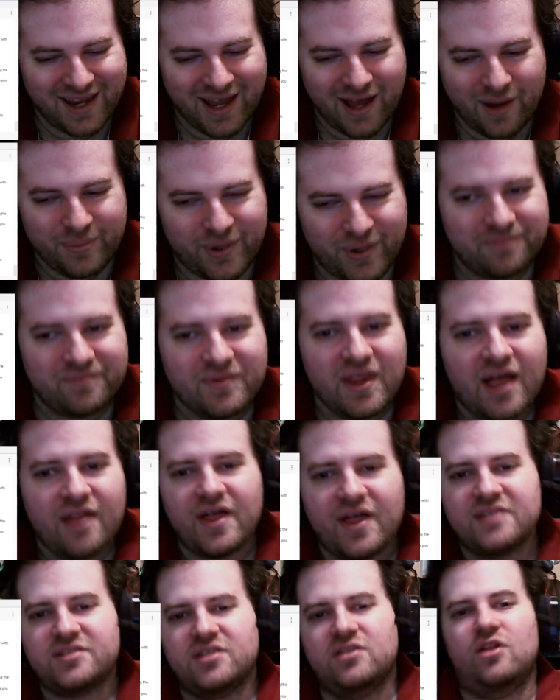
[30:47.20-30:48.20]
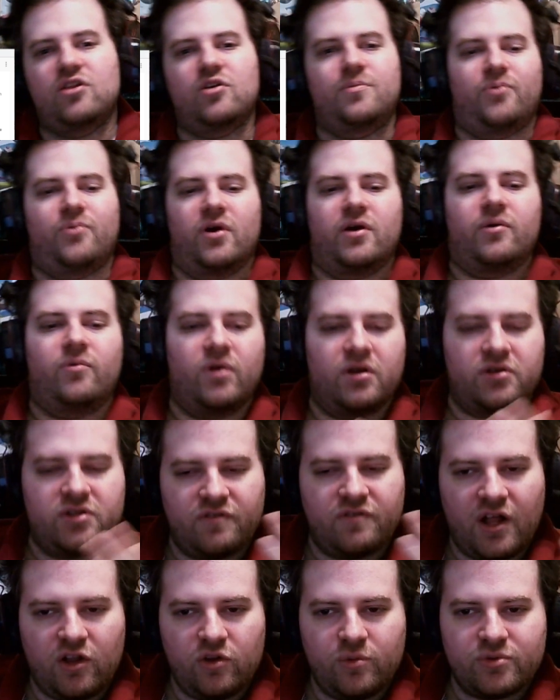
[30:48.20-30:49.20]
But that's another point where
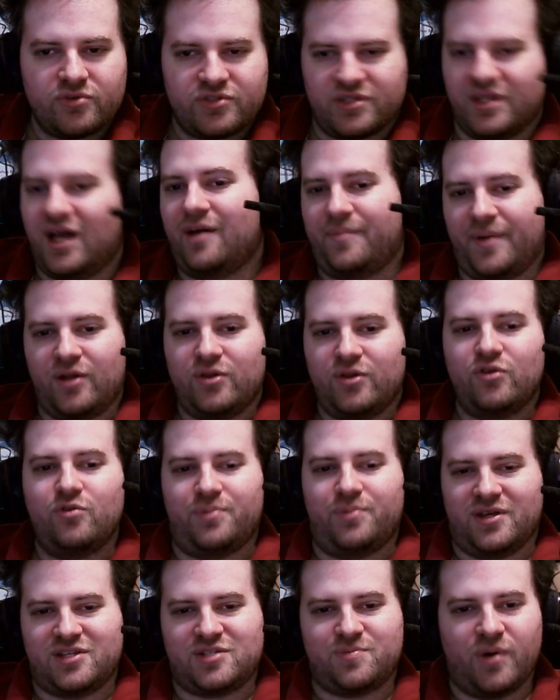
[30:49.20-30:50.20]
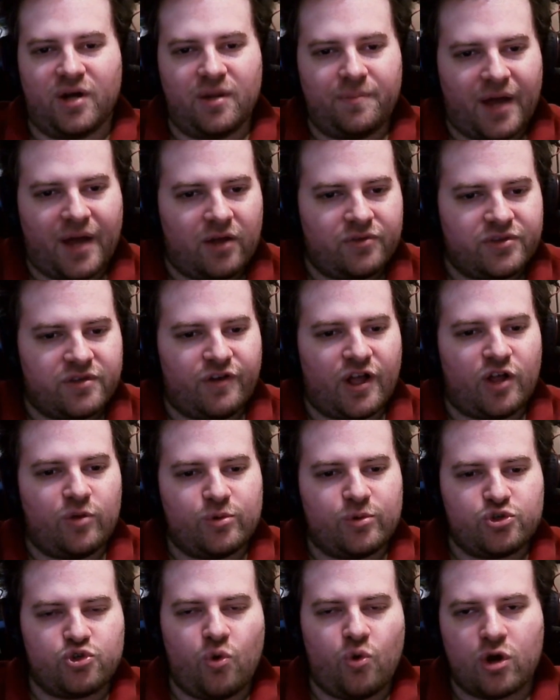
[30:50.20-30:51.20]
developers, not about Lupus, but about
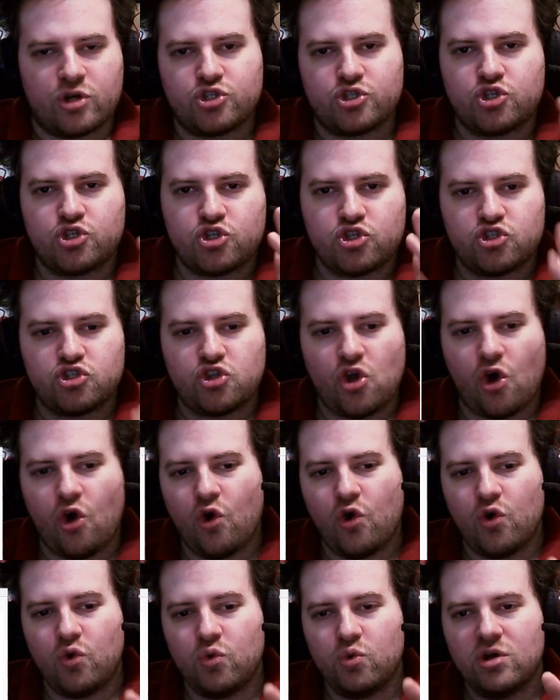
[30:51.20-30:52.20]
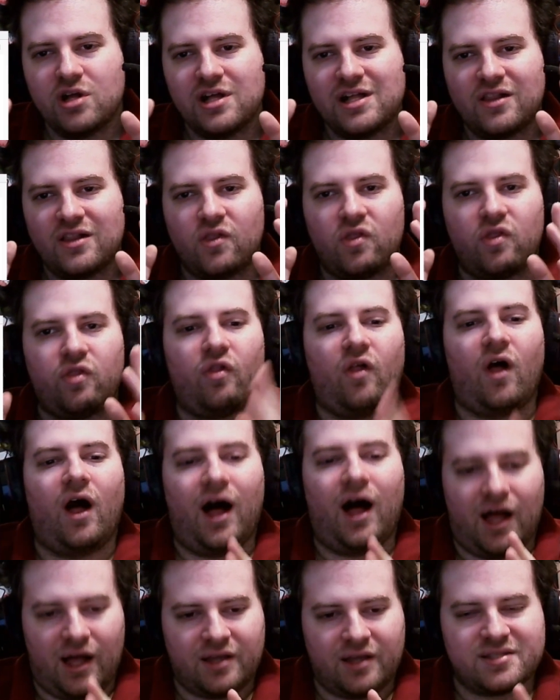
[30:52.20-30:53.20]
developers who are so
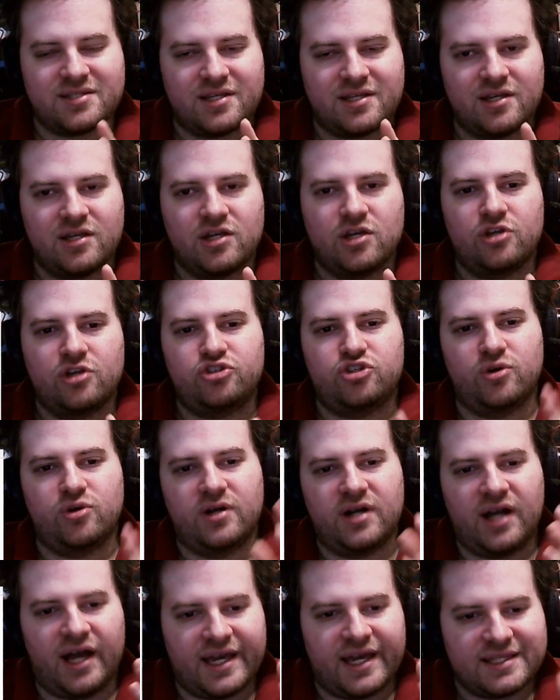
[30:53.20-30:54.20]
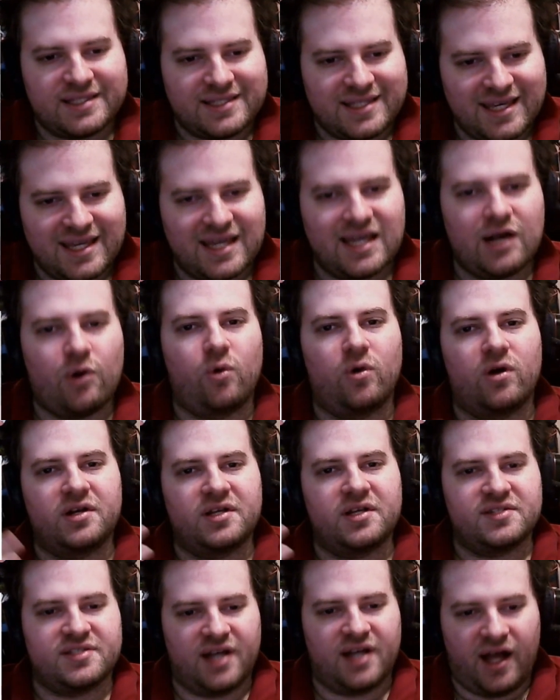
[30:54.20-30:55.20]
locked to an idea or a
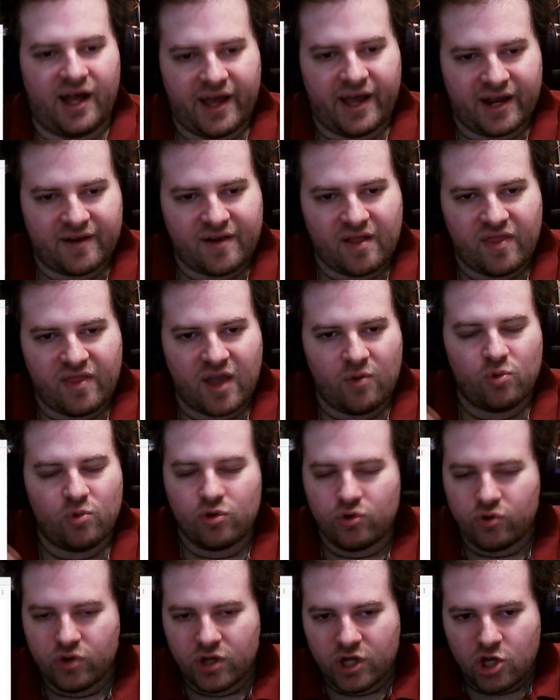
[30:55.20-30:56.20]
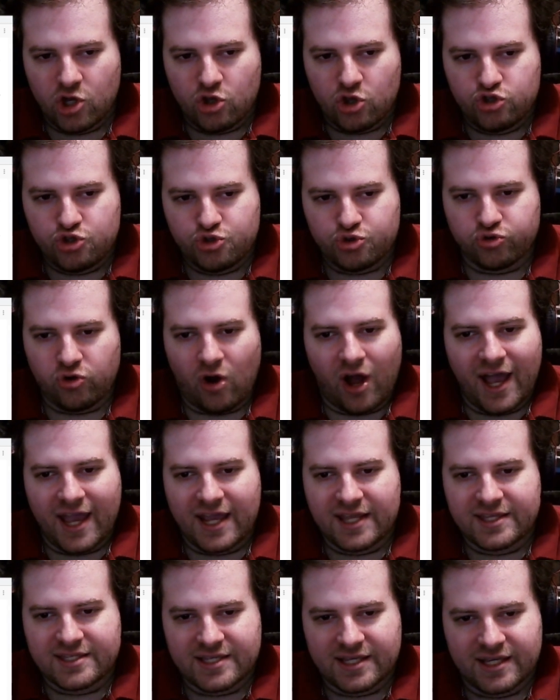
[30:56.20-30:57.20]
design that they will
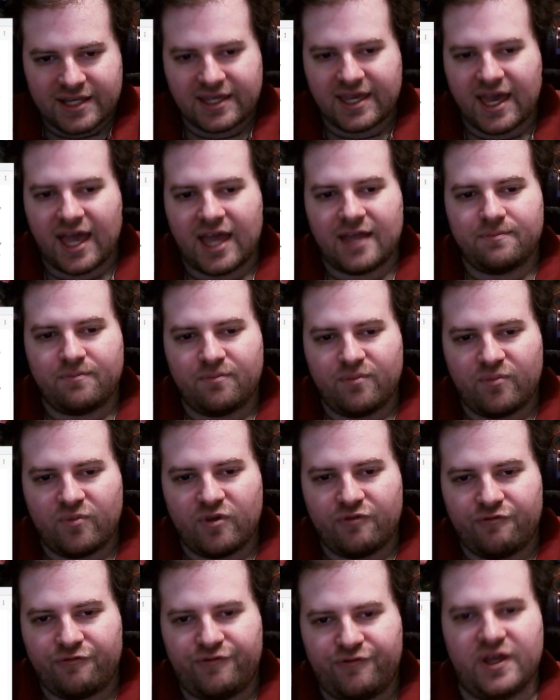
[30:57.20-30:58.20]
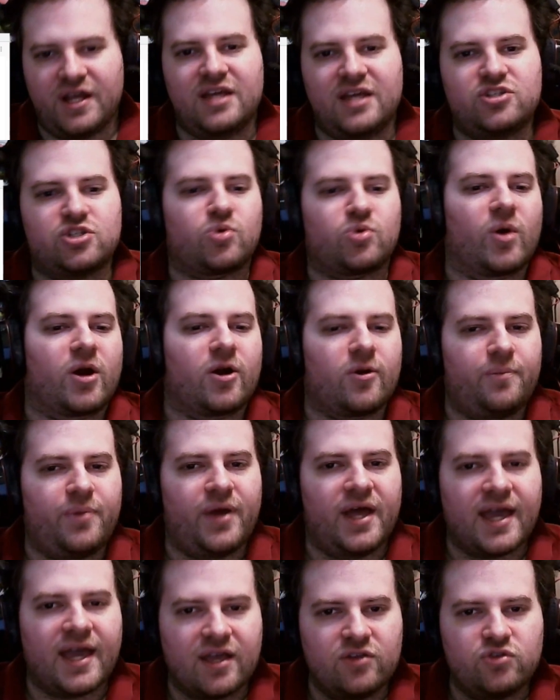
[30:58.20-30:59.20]
try to, again, fit a square
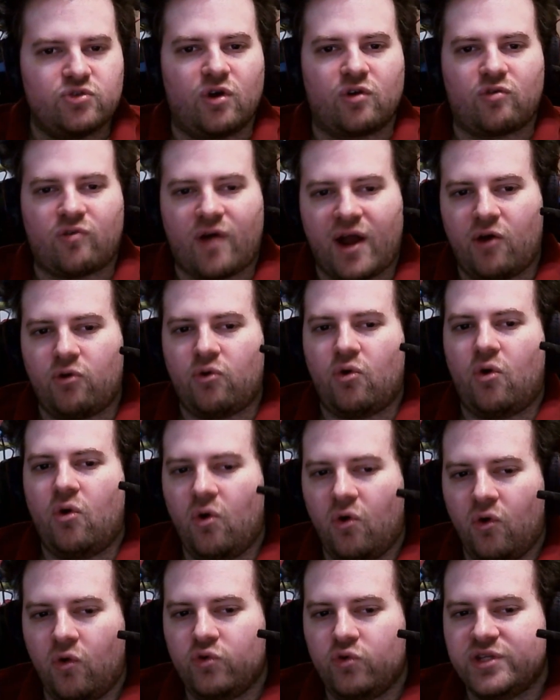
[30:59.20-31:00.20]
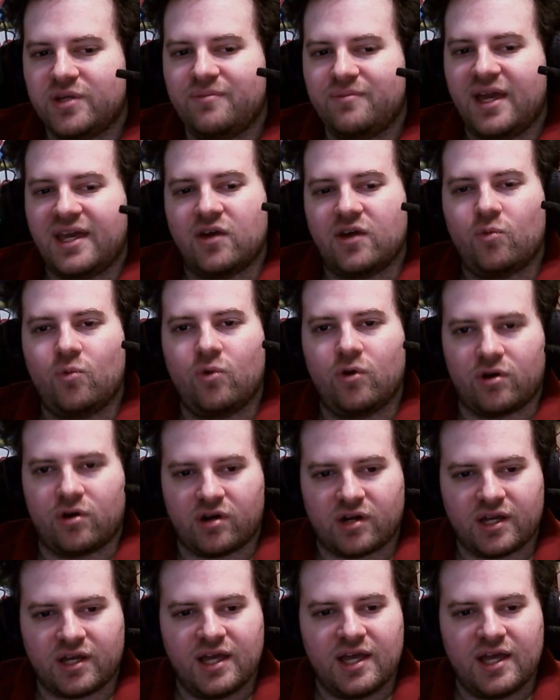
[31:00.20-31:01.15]
peg into a round hole to make it work,